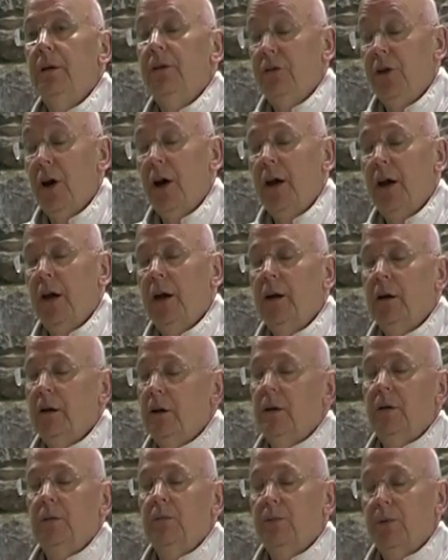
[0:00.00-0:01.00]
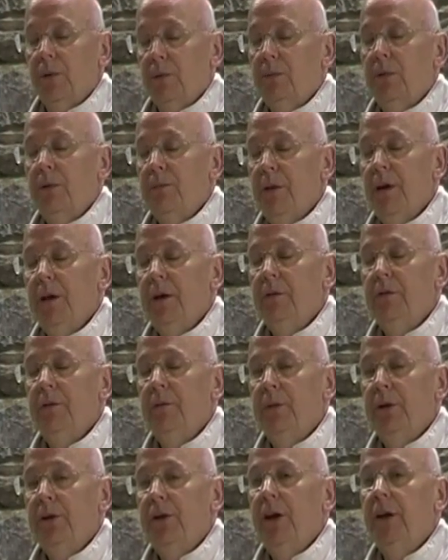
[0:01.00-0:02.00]
he's dying, he probably may
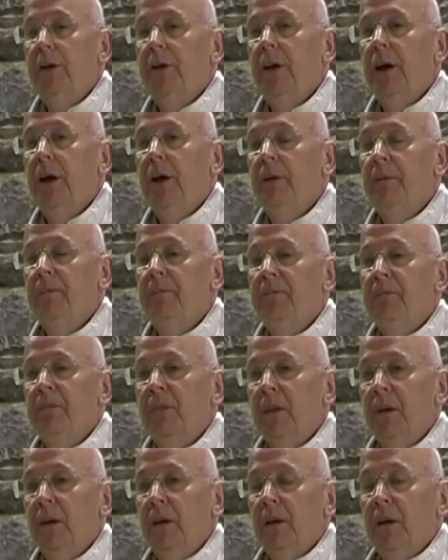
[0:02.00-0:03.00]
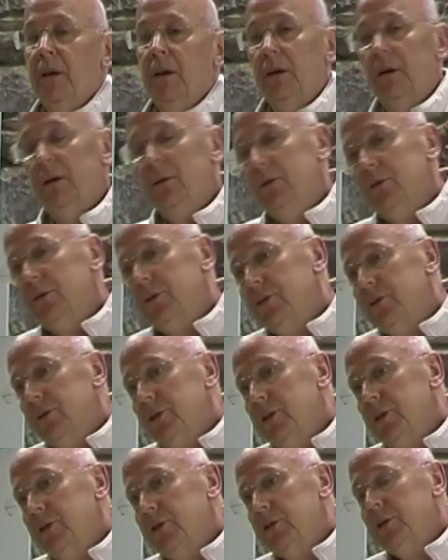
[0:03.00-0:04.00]
even be dead now. He was just
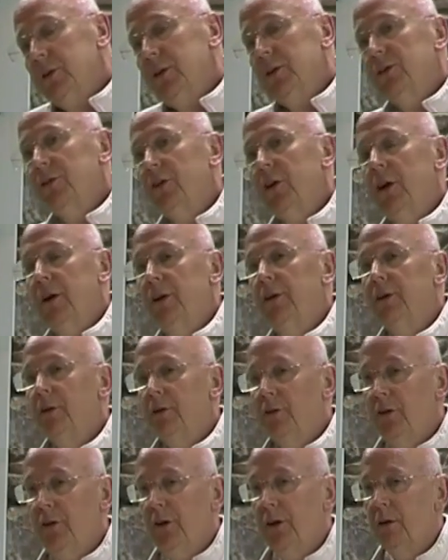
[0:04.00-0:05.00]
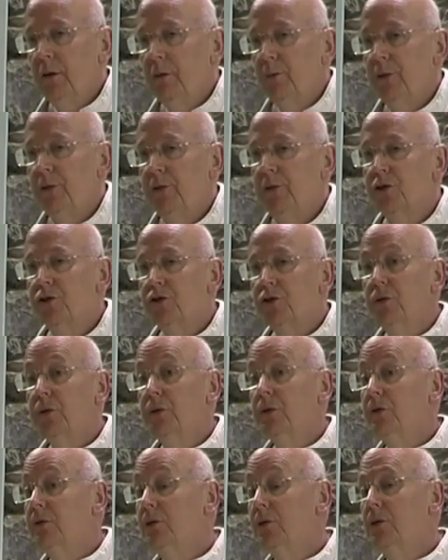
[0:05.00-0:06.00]
turned on his side in a fetal position
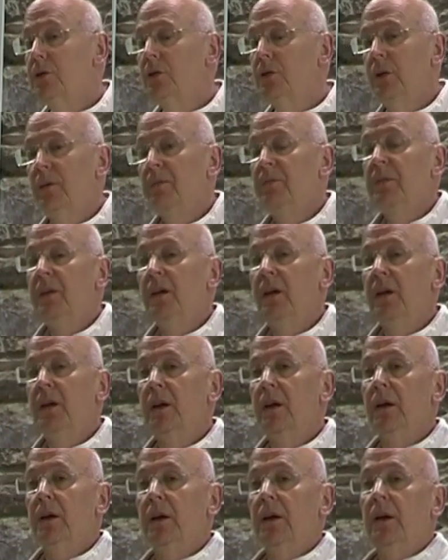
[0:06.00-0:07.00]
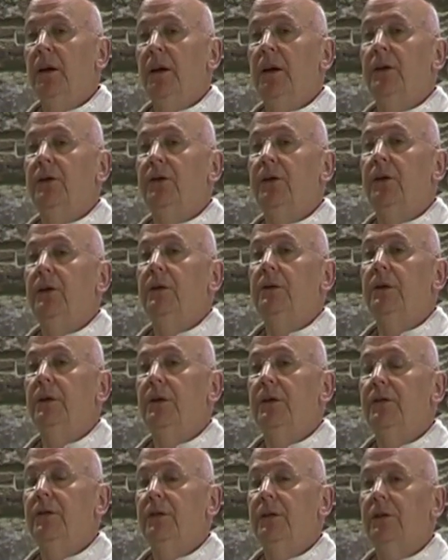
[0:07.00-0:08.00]
on the floor. So
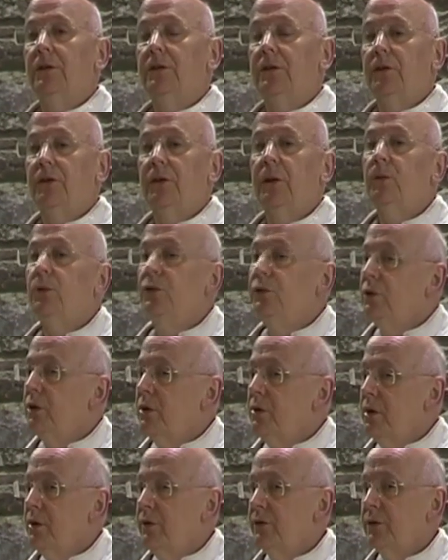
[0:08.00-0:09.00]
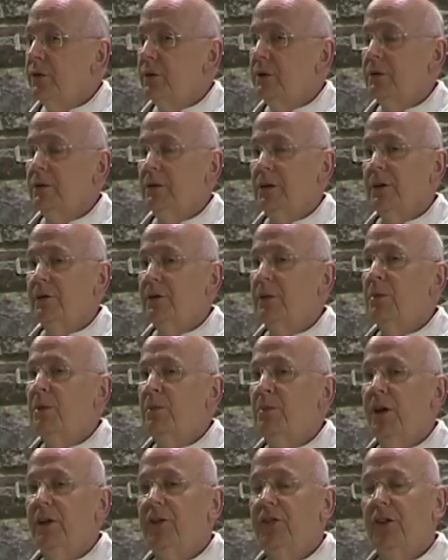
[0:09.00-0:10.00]
they said, would you go over and give him a
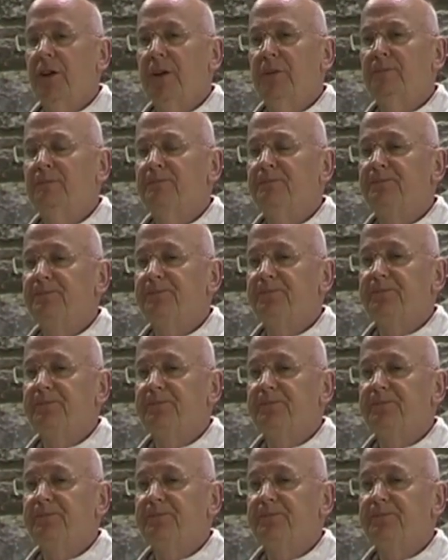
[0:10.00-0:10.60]
blessing?